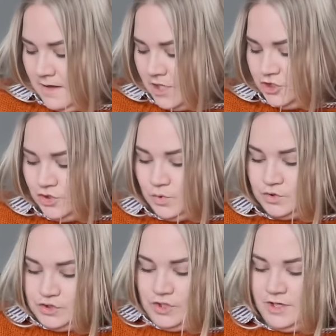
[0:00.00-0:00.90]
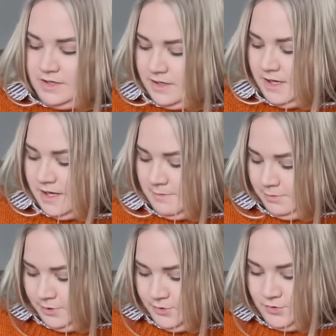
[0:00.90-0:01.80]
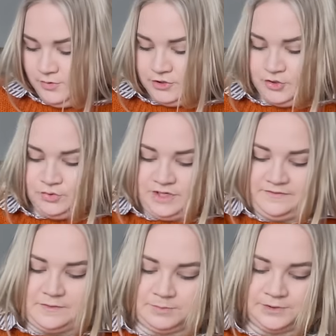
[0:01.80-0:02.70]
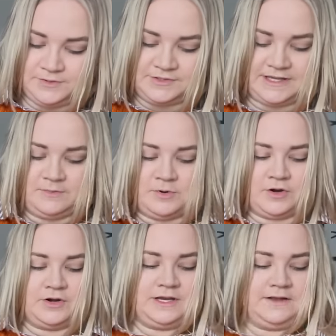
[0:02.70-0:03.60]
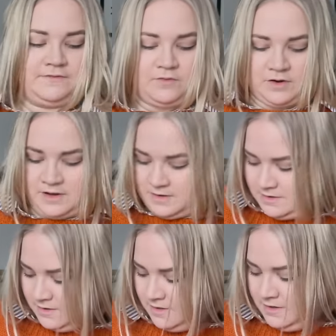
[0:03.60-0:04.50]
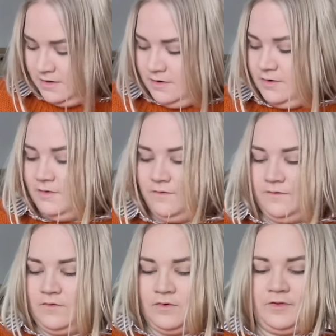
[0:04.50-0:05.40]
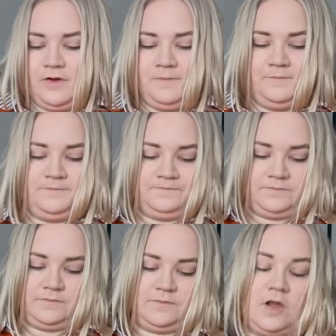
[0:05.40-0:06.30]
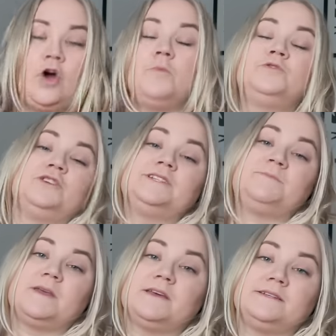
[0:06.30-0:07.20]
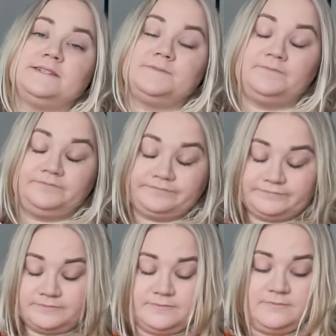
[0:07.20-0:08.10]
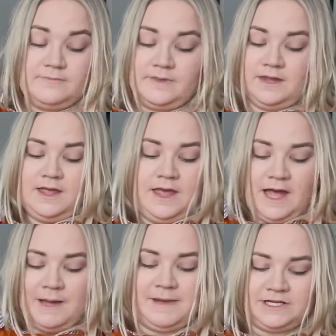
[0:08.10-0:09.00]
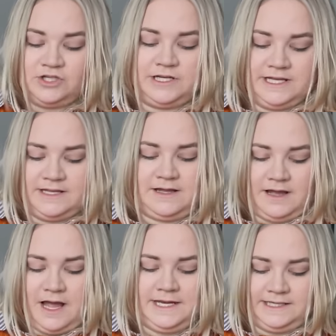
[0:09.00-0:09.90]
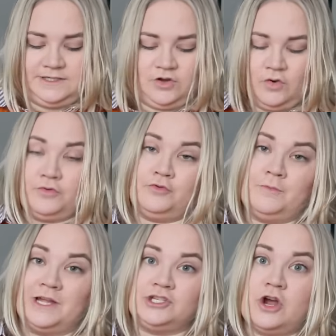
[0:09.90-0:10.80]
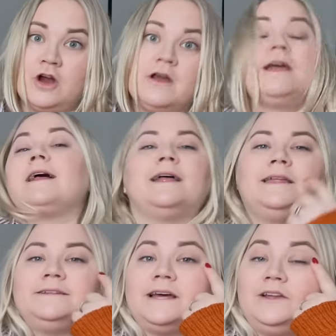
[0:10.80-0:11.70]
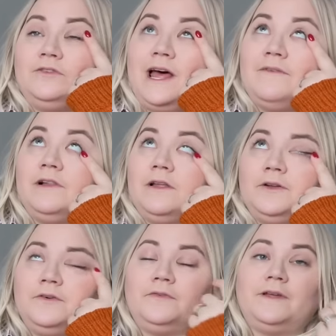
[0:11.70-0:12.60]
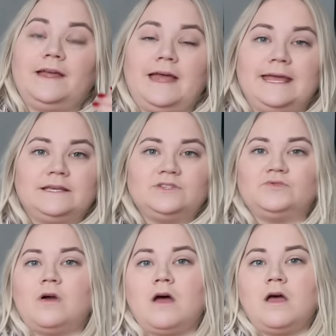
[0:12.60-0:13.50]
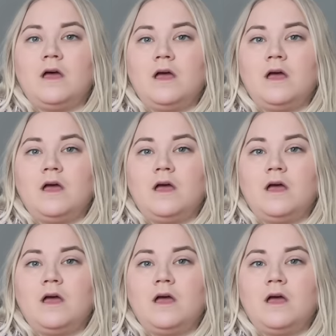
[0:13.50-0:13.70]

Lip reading: chose blue, two different blues and the burgundy for the options, because I did go through my jar and I don't have a lot of extra